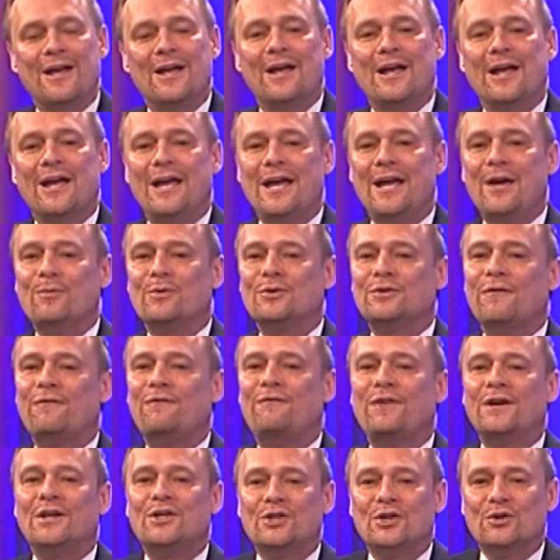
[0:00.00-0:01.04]
He was a
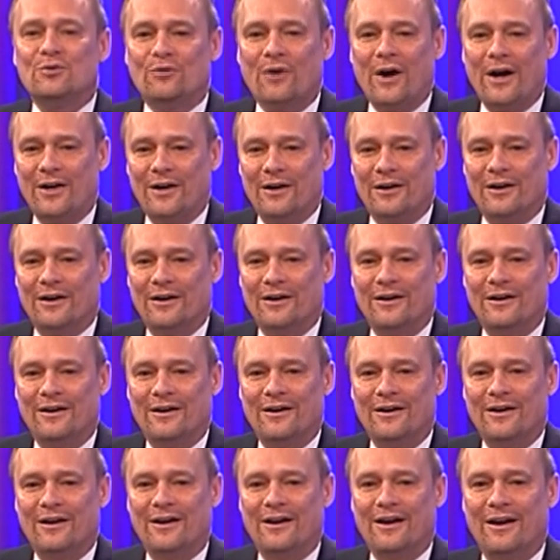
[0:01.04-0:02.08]
fiction writer,
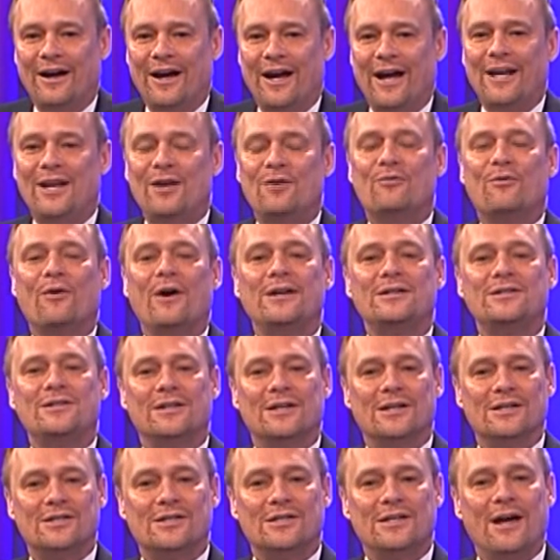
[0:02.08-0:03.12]
and he writes
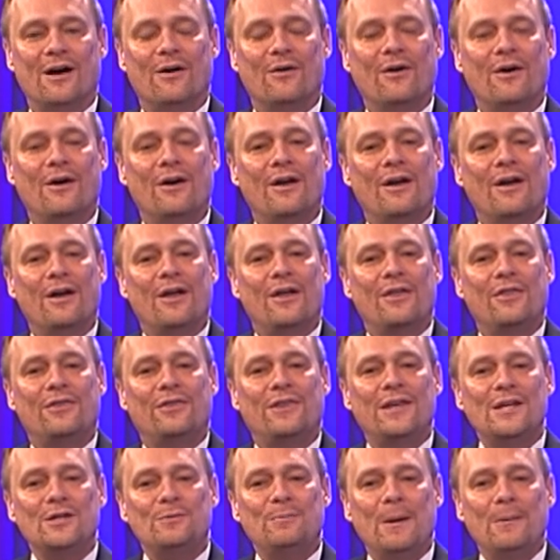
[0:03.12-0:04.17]
this. Now,
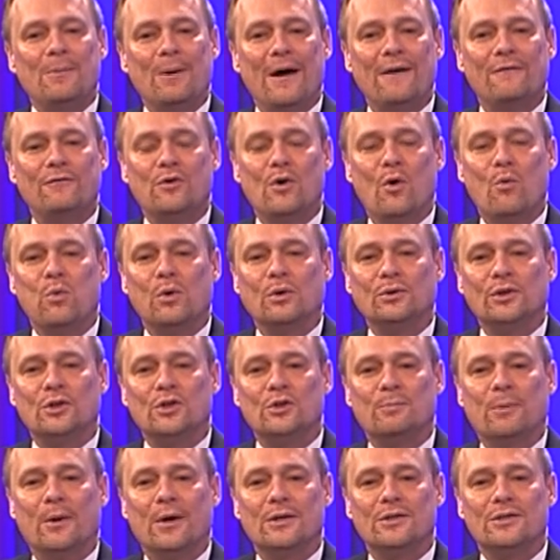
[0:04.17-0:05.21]
these people have no world
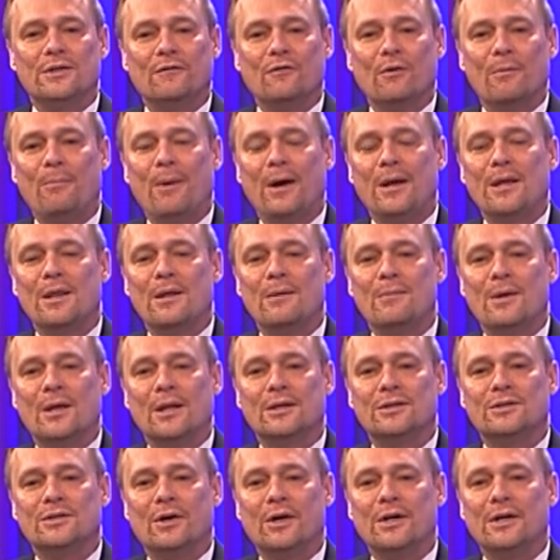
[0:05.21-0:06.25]
experience, never been in the
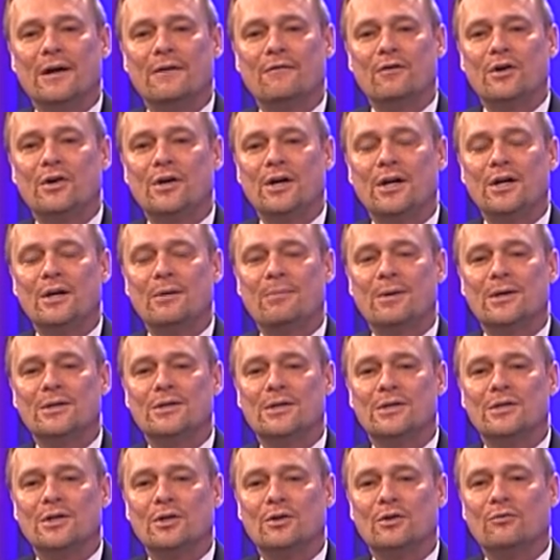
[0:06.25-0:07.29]
military, never created a
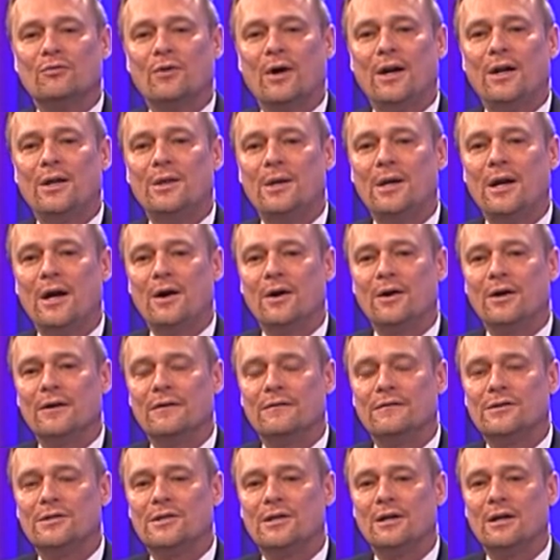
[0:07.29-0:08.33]
business, and they're writing the
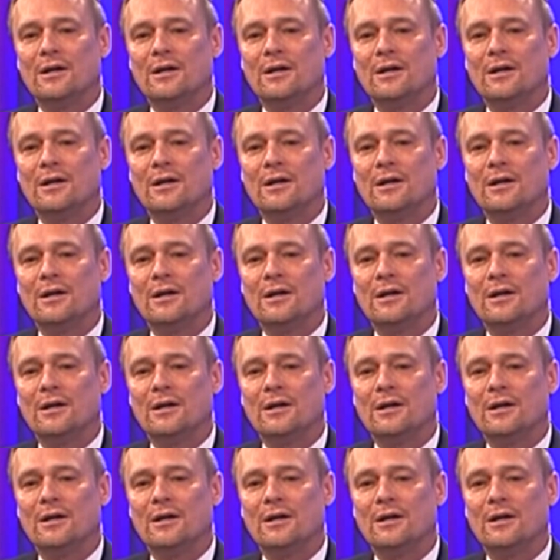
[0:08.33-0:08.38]
narratives.